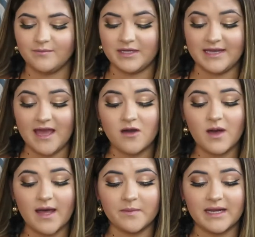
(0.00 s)
But now,
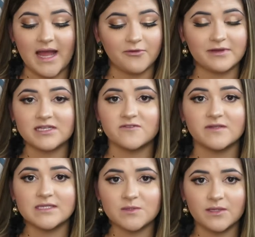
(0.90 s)
I mean, I reach for
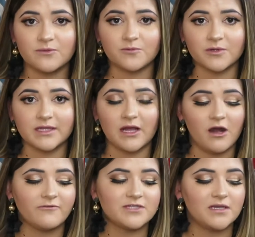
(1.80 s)
this one really
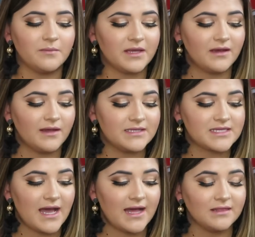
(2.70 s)
often because
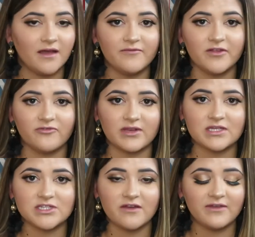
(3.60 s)
I love the
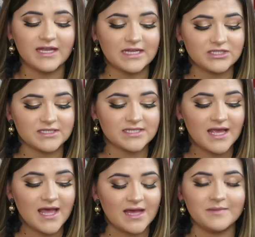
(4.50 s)
finish of it.
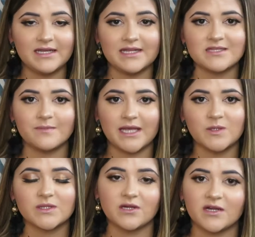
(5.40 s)
It's made
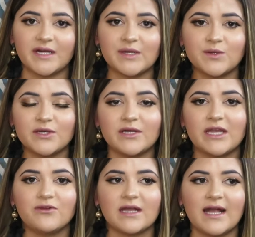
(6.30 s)
with argan oil
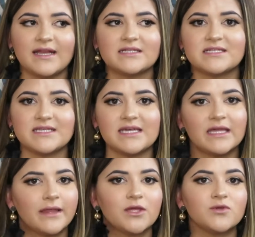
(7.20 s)
and you can kind of see
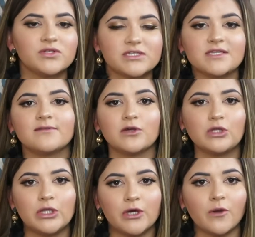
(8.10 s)
it. Like, you just see the
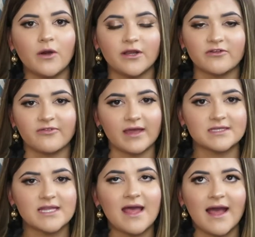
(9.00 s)
glow on your face.